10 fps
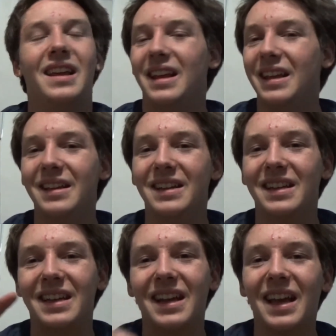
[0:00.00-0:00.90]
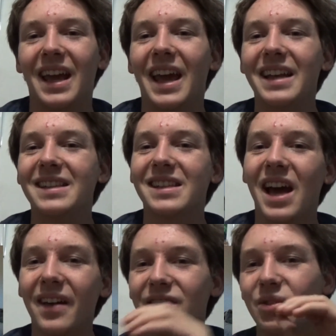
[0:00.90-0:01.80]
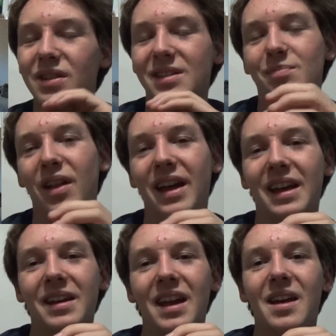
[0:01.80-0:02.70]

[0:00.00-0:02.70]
It It's tough to explain,